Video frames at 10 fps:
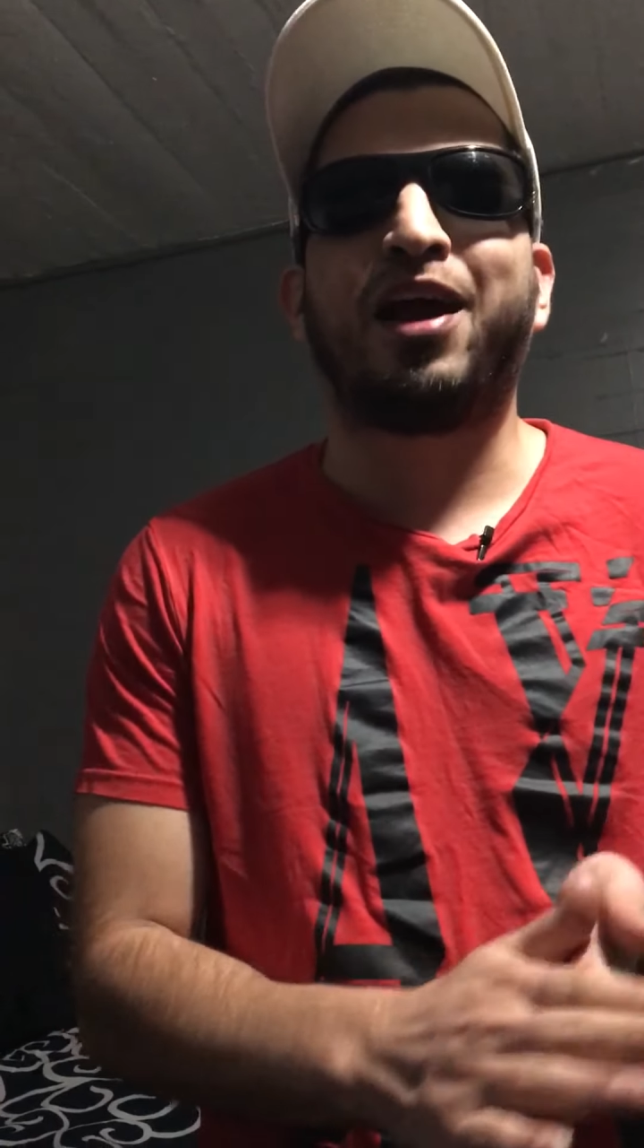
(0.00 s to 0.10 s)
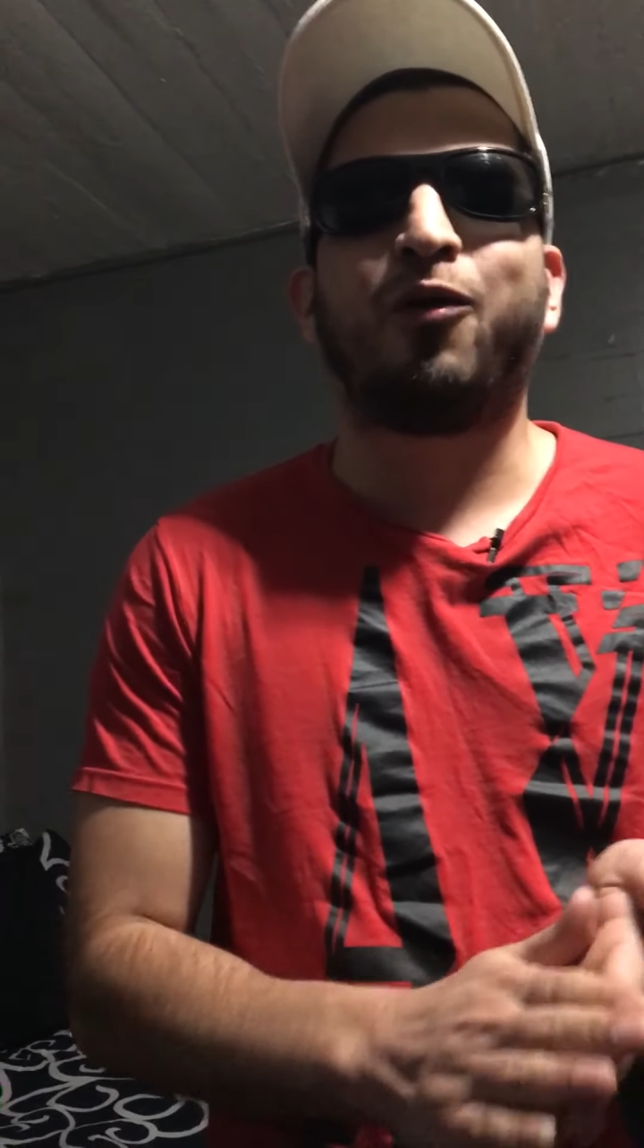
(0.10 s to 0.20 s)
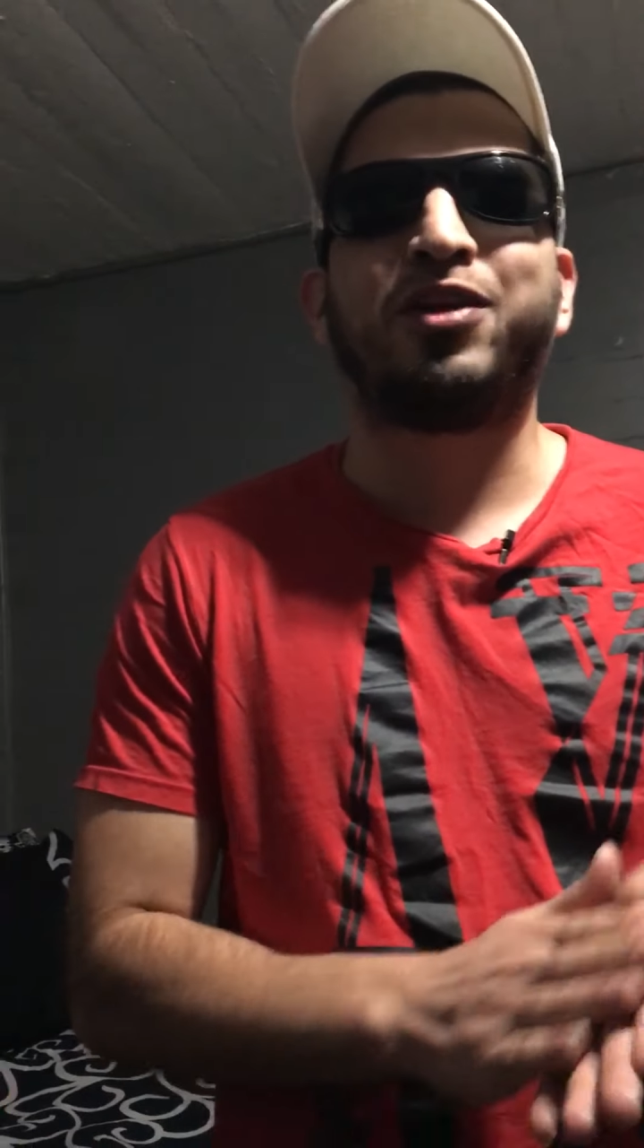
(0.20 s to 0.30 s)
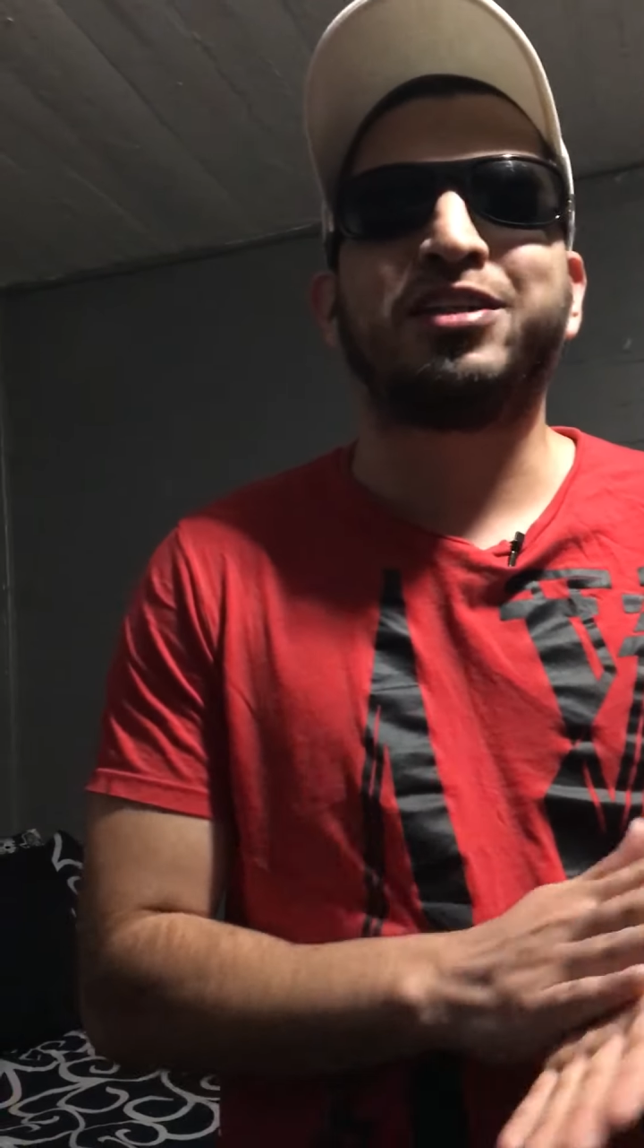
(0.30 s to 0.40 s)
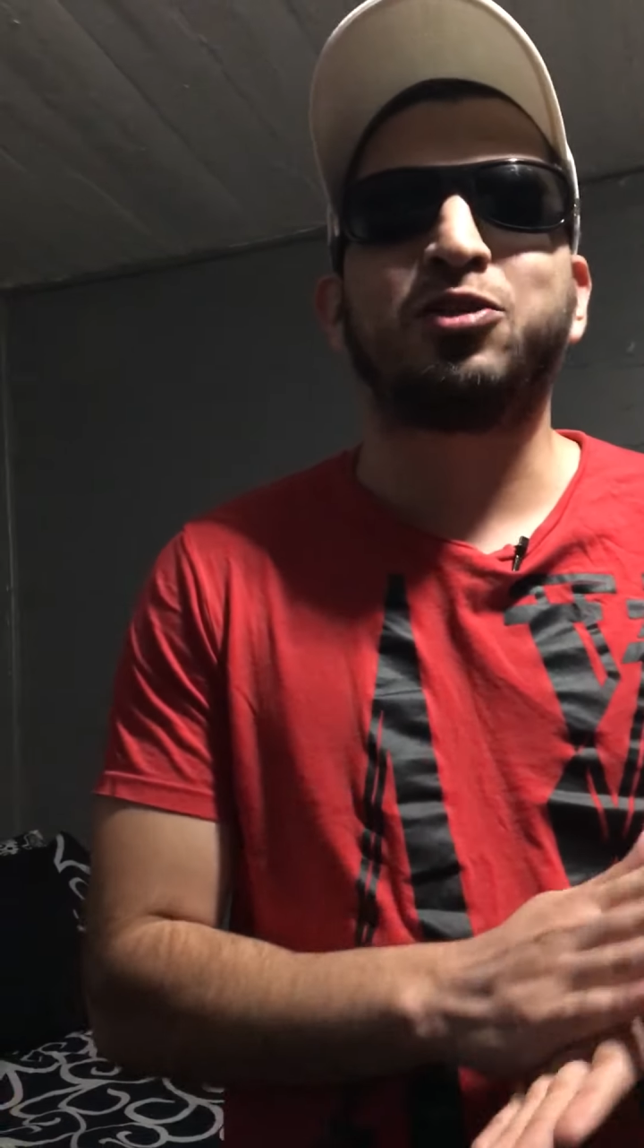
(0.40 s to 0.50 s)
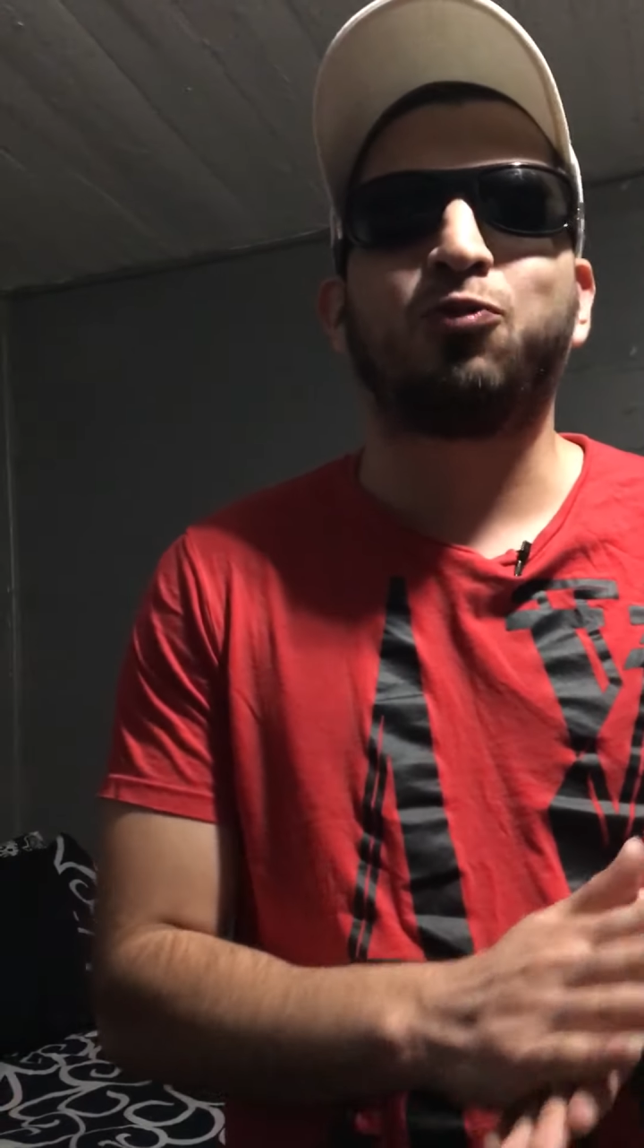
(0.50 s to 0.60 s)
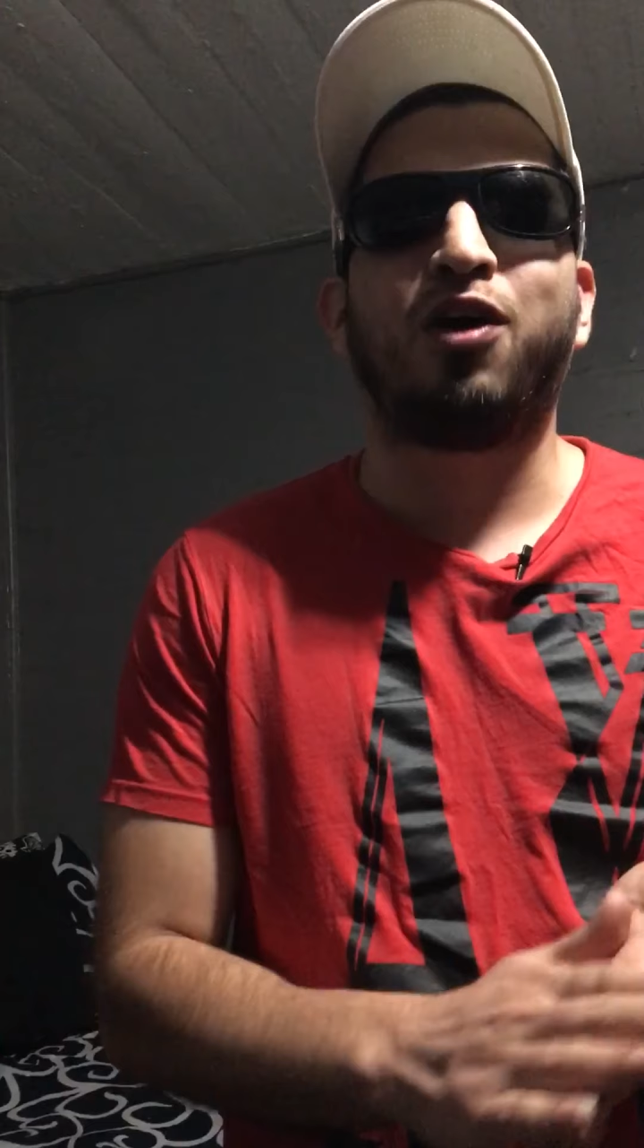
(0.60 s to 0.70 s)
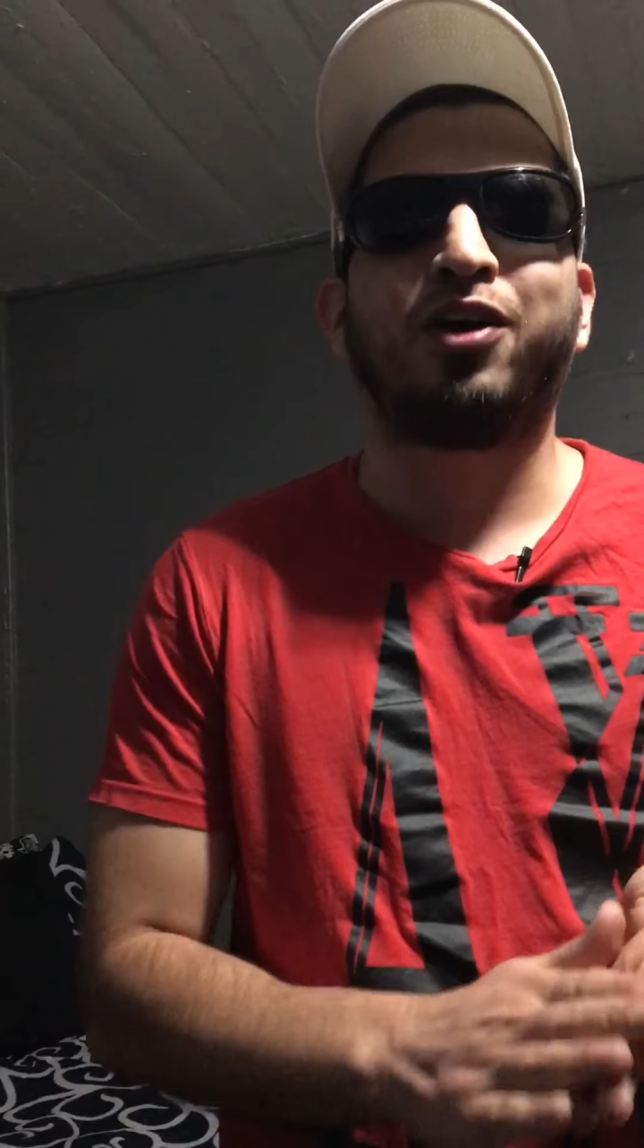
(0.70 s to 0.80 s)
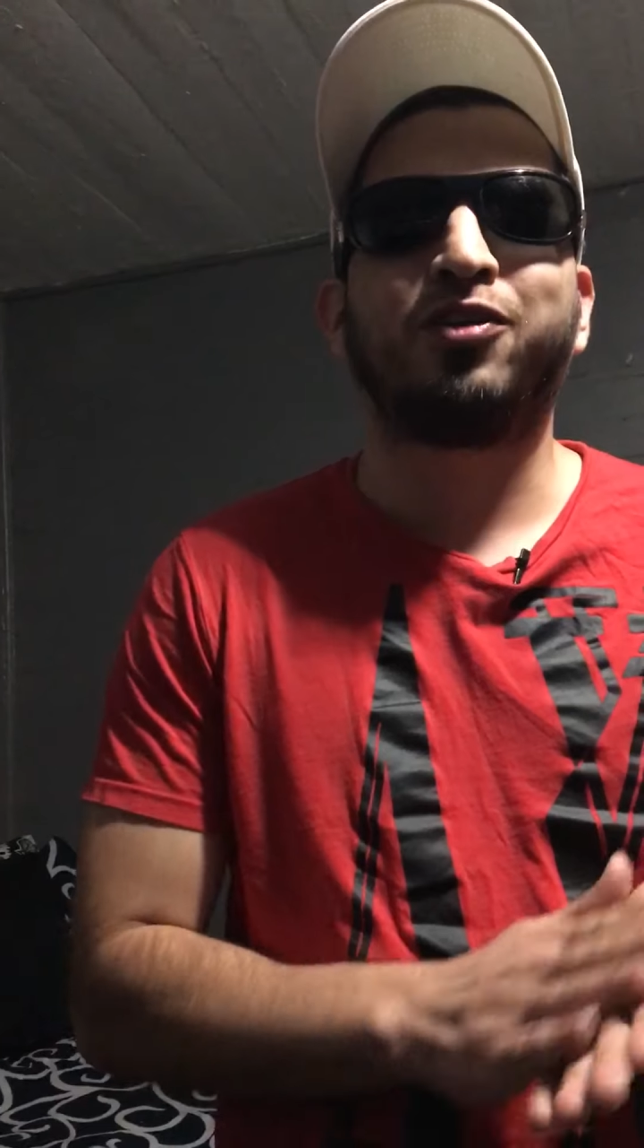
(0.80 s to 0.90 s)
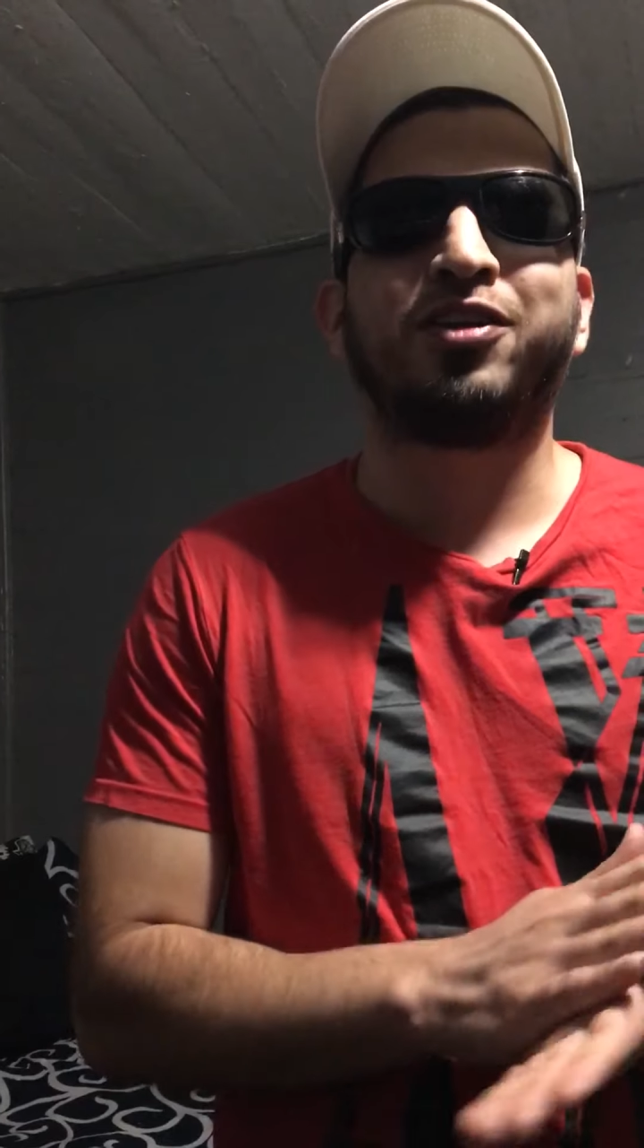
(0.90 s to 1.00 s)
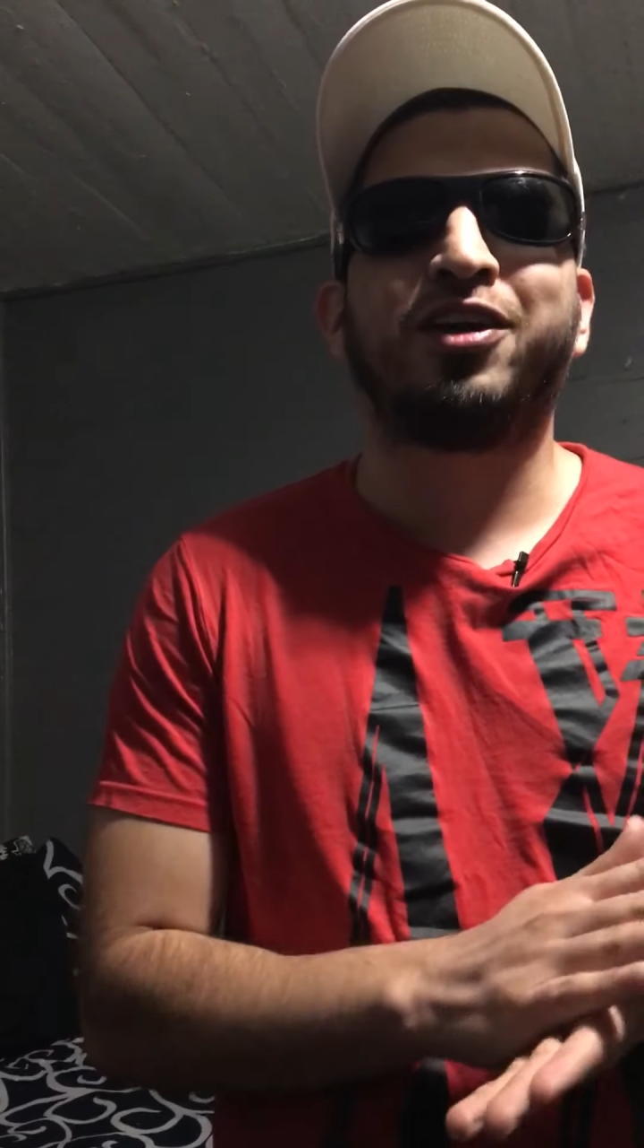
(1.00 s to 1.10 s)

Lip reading: I would have just walked through the